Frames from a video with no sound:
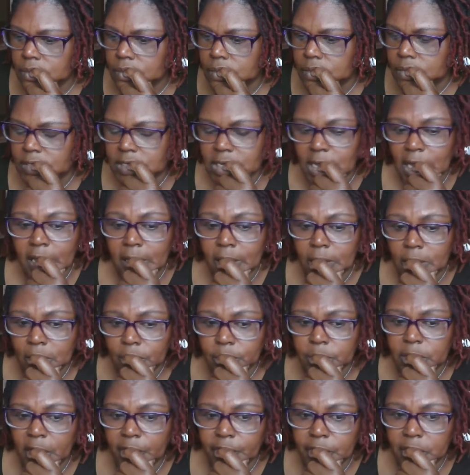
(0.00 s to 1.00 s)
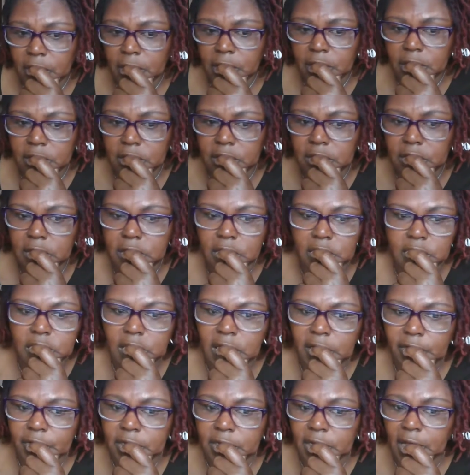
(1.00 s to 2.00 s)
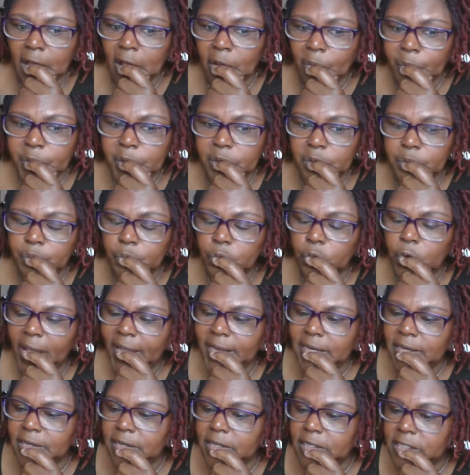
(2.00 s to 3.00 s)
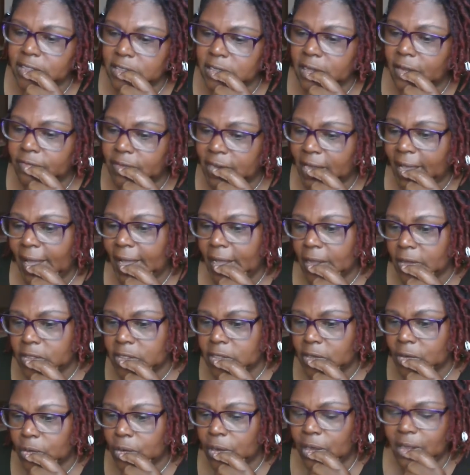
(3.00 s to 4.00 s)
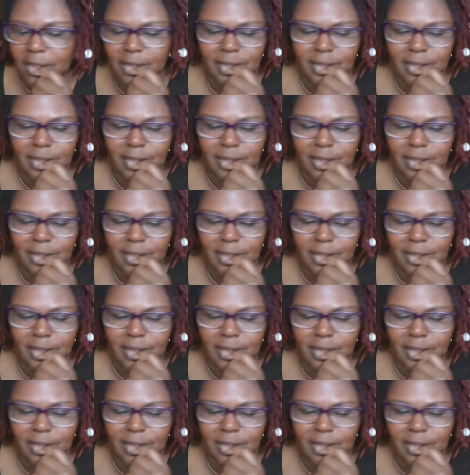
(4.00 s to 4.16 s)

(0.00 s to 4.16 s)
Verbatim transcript: Because I am definitely keeping. I hope you writing this stuff down, so.